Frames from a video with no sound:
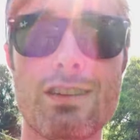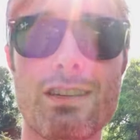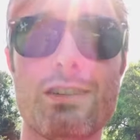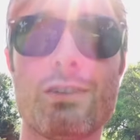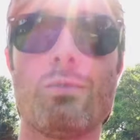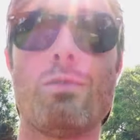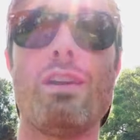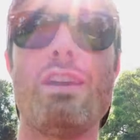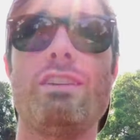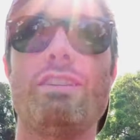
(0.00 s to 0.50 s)

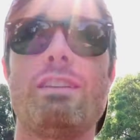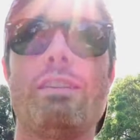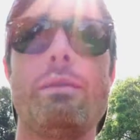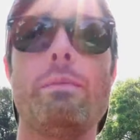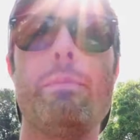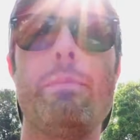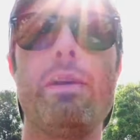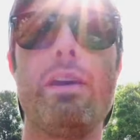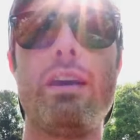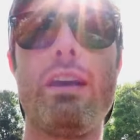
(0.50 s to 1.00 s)

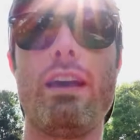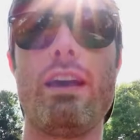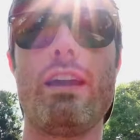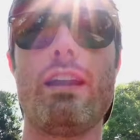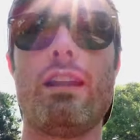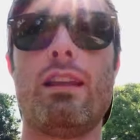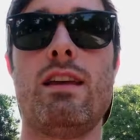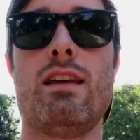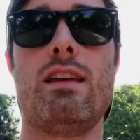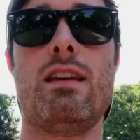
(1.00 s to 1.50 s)
situation, but
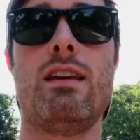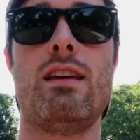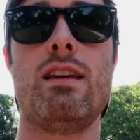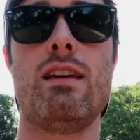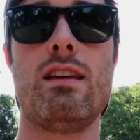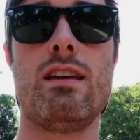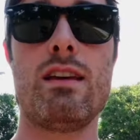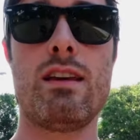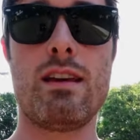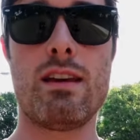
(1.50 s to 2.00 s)

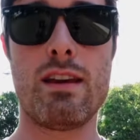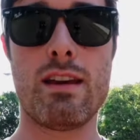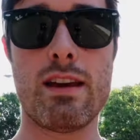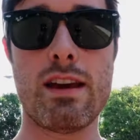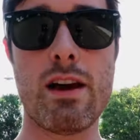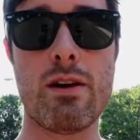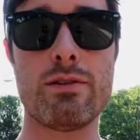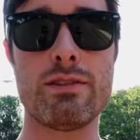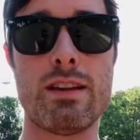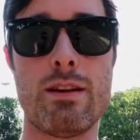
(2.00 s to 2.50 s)

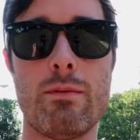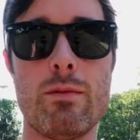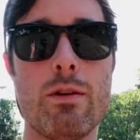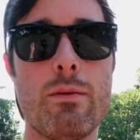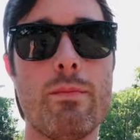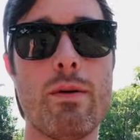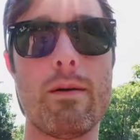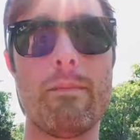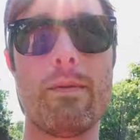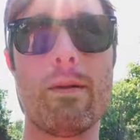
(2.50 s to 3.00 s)
I was able
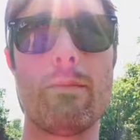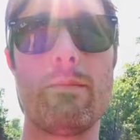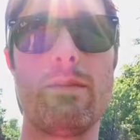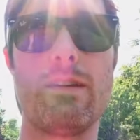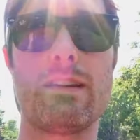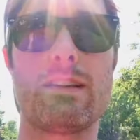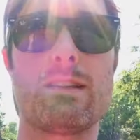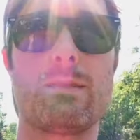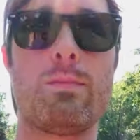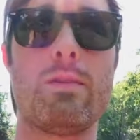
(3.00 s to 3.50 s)
to bump up
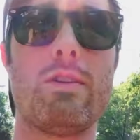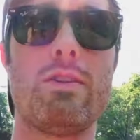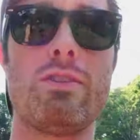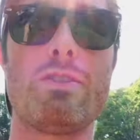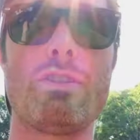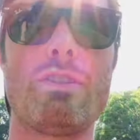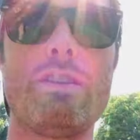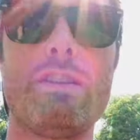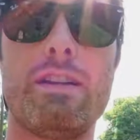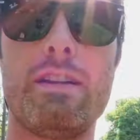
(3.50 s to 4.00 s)
the
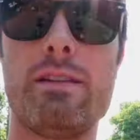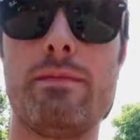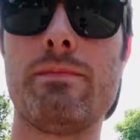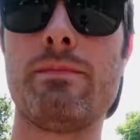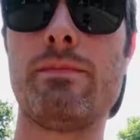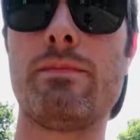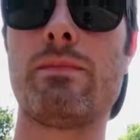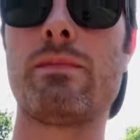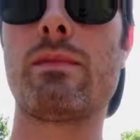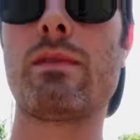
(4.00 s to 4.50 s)
exposure and
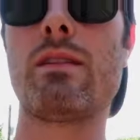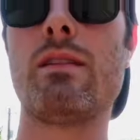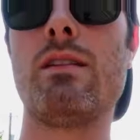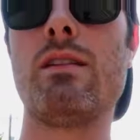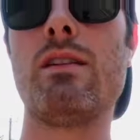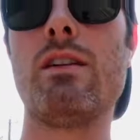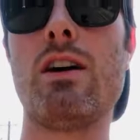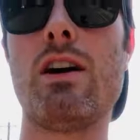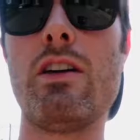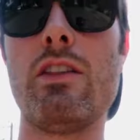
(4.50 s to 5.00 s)

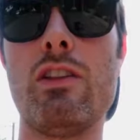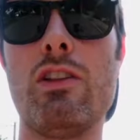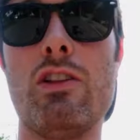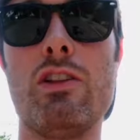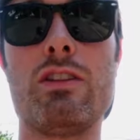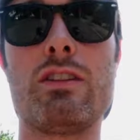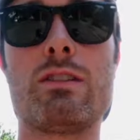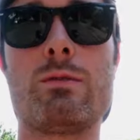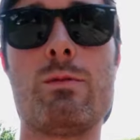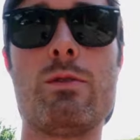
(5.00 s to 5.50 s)
on the
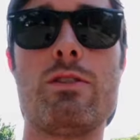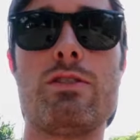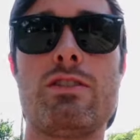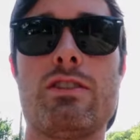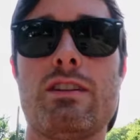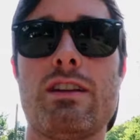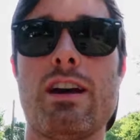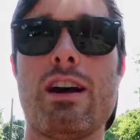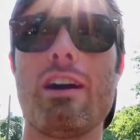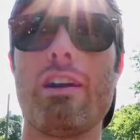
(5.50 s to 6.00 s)
little
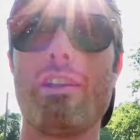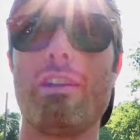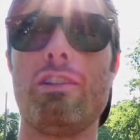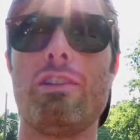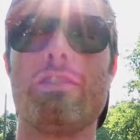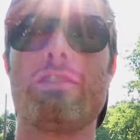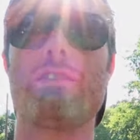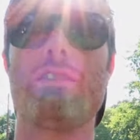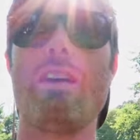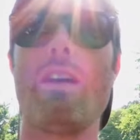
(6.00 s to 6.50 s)
exposure dial, and it
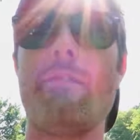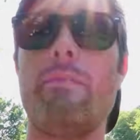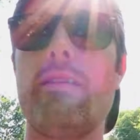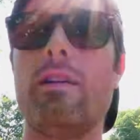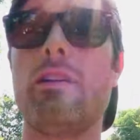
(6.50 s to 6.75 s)
looks a lot